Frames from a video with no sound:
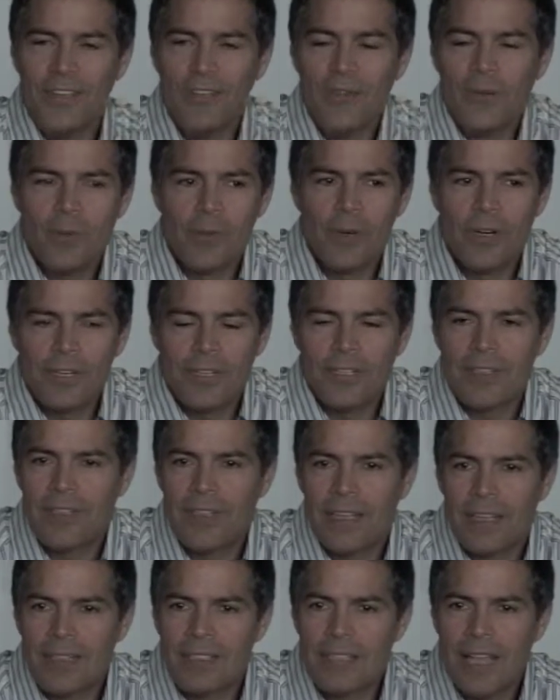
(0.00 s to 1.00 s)
you work
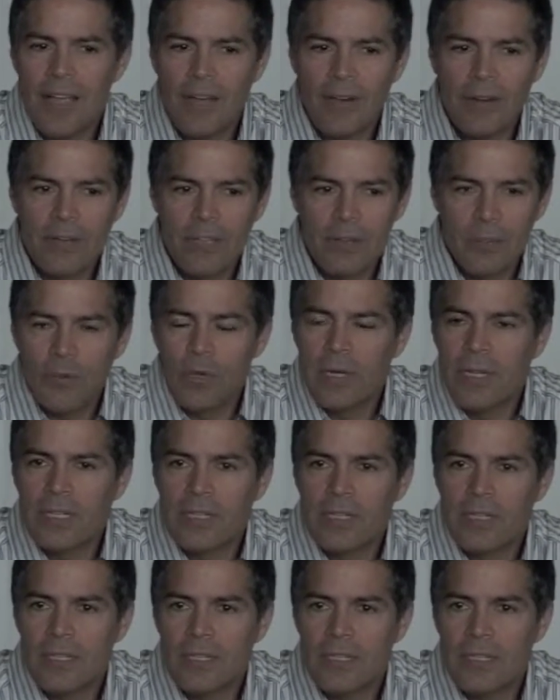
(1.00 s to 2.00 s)
things out and you bring it
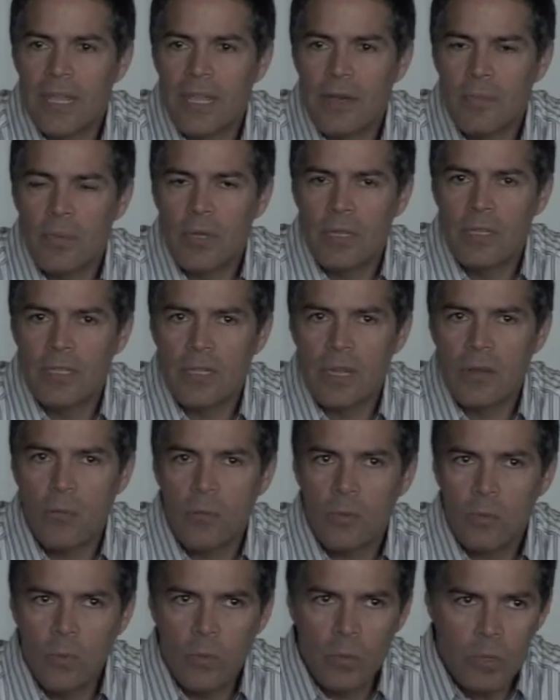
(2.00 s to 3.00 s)
to the set. But
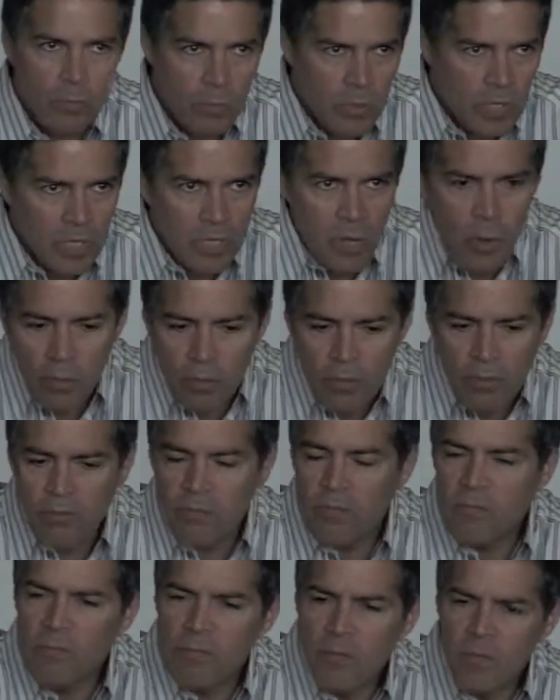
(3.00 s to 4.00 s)
we go,
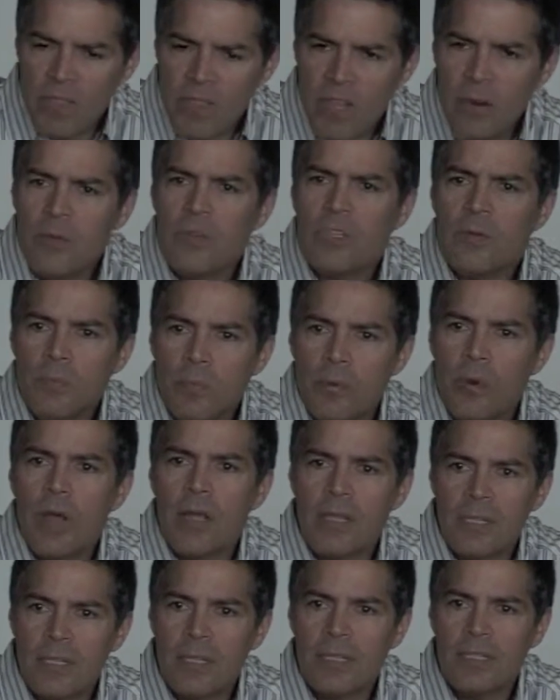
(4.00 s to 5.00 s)
there is a
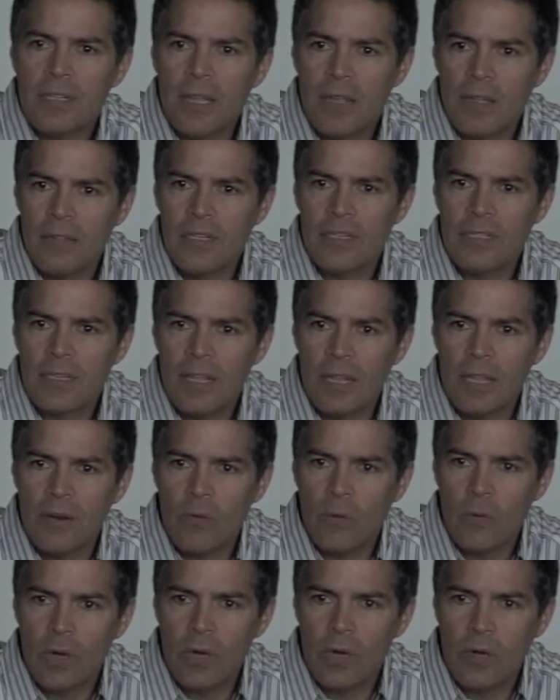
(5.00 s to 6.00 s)
process on the set
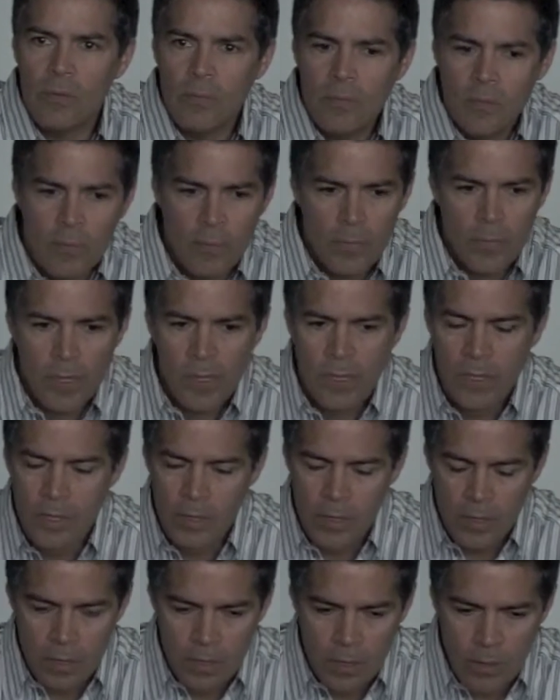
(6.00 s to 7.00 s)
where,
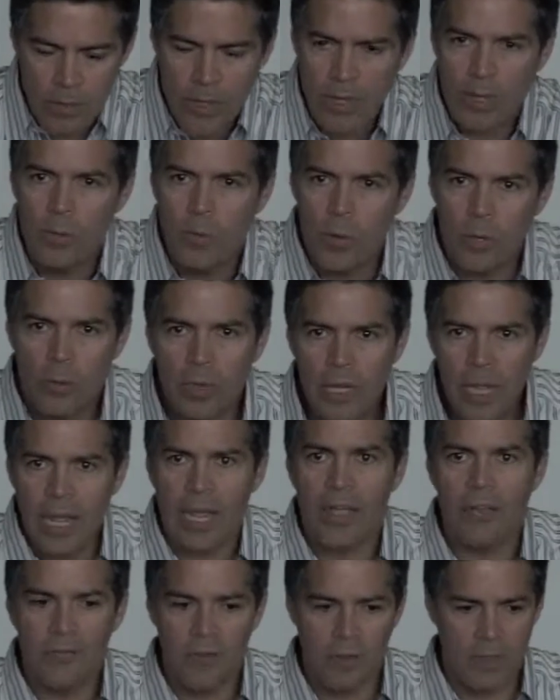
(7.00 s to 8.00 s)
okay, what do we
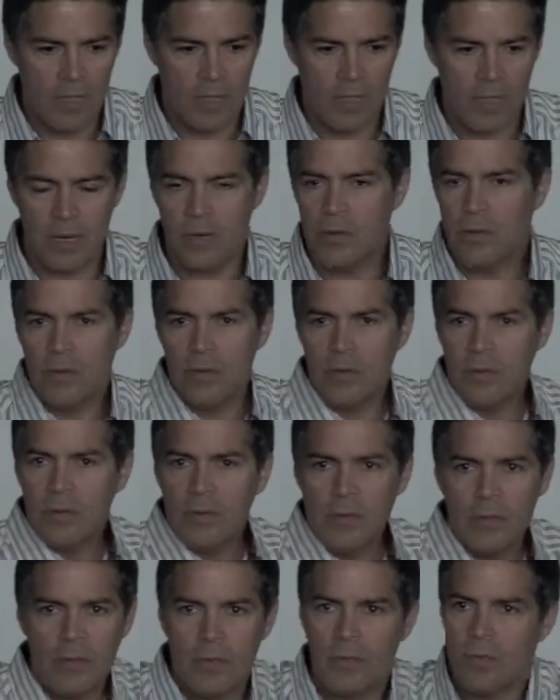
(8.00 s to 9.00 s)
have? And then
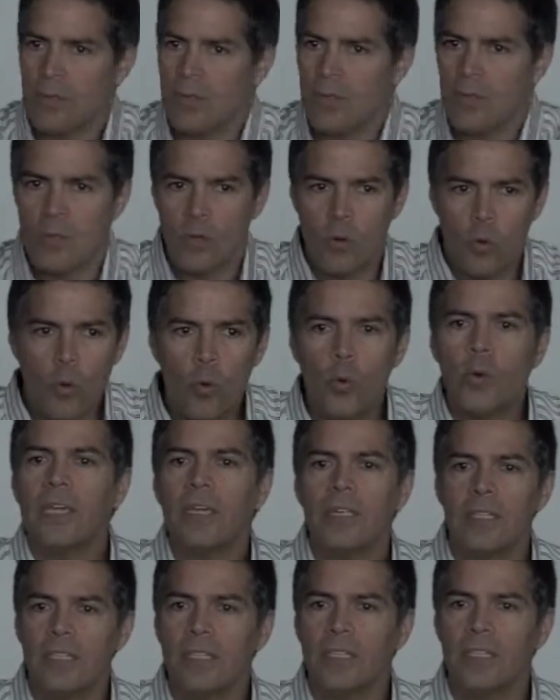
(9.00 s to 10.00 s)

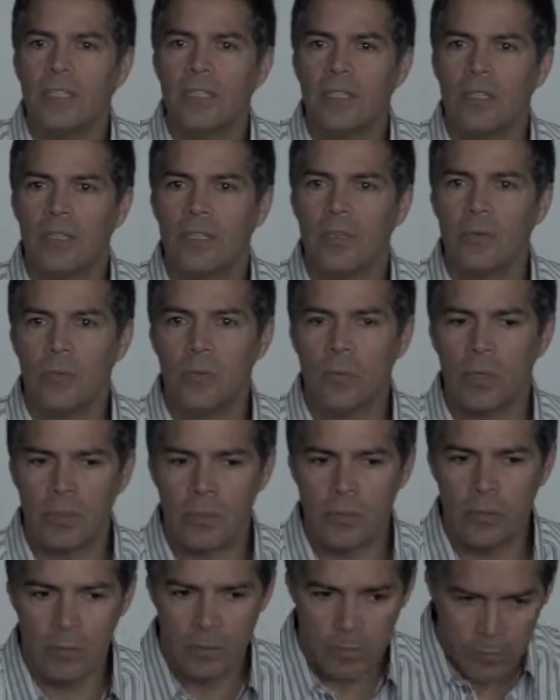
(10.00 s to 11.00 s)
quickly, but
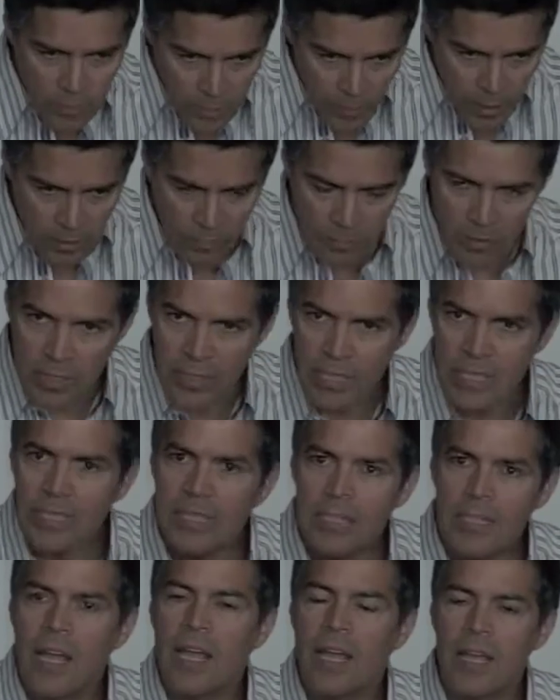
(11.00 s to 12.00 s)
if you
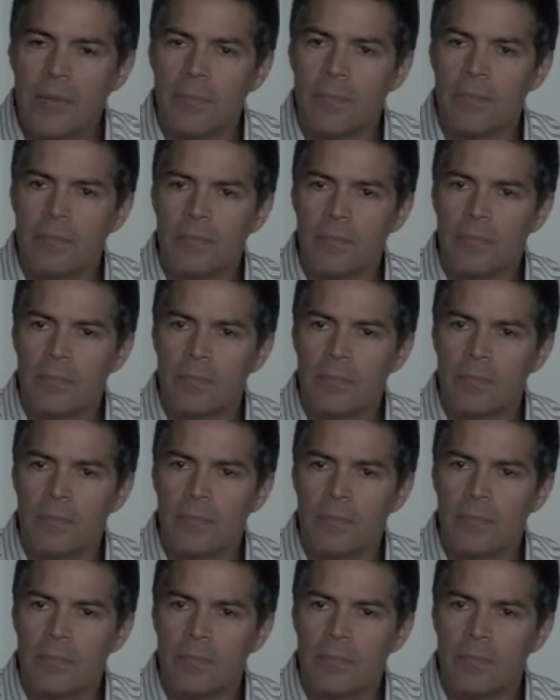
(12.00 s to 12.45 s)
need time,